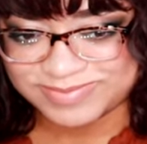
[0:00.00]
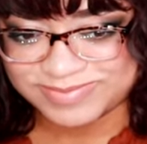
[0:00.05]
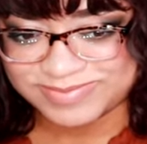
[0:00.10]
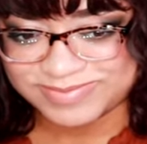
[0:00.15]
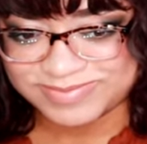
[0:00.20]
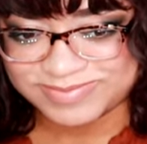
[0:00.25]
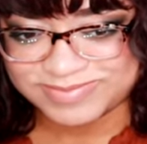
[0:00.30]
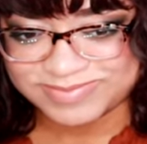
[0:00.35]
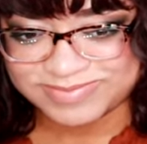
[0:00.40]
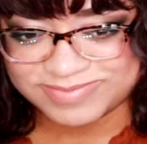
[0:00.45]

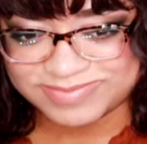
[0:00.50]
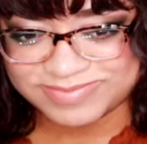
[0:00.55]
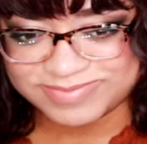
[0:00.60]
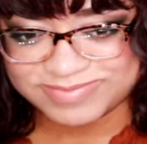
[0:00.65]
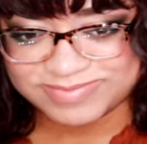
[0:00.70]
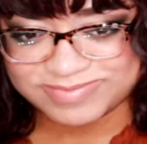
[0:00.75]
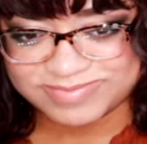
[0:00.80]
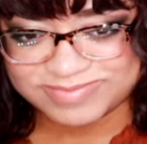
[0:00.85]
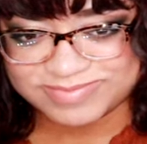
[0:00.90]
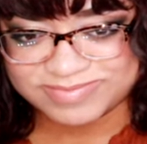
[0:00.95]

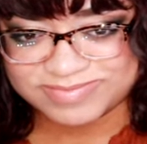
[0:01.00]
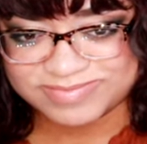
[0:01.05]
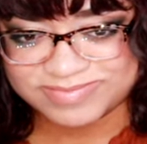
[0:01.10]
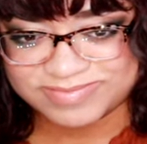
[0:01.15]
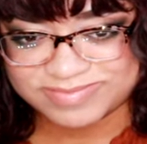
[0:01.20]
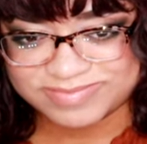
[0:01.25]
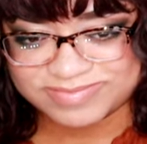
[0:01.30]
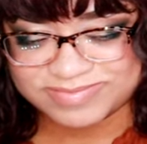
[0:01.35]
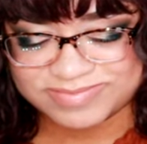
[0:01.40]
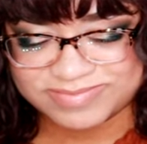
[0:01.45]

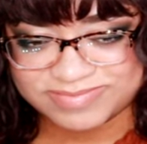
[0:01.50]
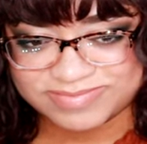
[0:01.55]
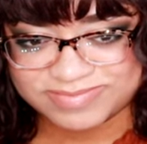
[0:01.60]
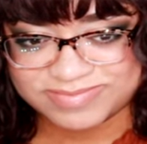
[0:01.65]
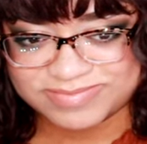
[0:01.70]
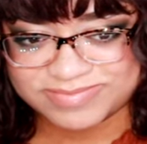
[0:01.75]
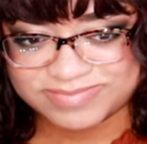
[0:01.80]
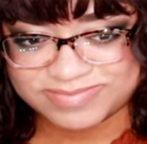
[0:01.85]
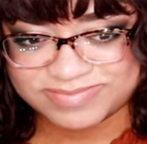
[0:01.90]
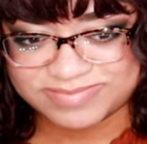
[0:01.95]

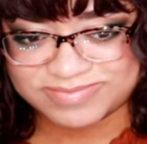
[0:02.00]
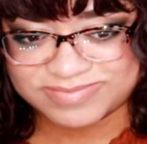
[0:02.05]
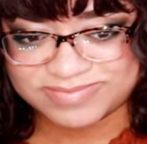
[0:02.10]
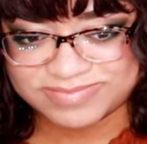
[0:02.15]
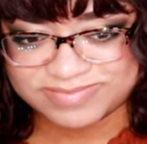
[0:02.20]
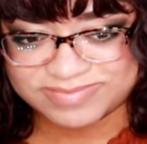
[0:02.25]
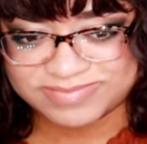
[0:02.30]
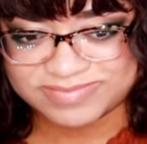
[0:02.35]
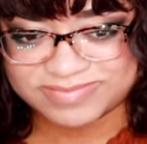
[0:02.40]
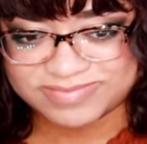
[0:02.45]

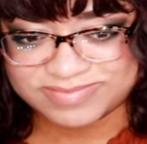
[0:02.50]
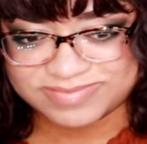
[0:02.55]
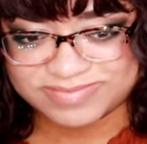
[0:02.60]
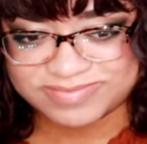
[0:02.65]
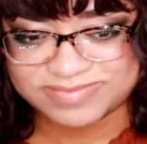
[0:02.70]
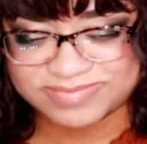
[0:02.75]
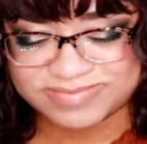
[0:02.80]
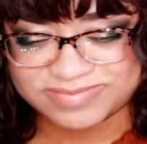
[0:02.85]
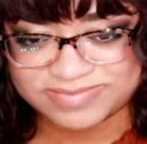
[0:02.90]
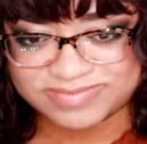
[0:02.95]

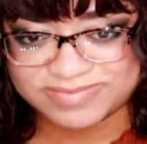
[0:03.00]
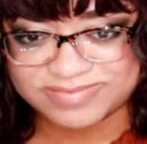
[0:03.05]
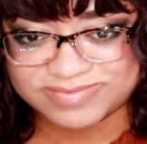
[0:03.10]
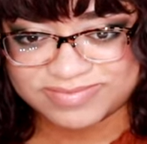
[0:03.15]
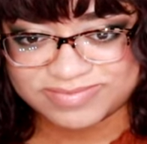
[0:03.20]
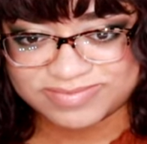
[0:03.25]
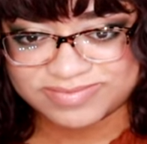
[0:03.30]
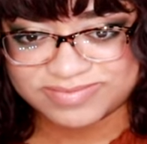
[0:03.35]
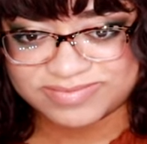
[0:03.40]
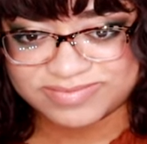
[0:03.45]

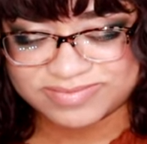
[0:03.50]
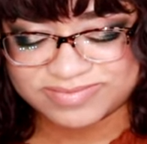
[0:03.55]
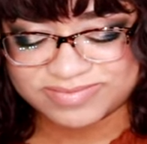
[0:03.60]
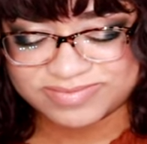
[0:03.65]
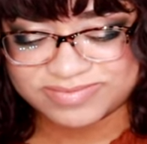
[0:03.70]
[no speech]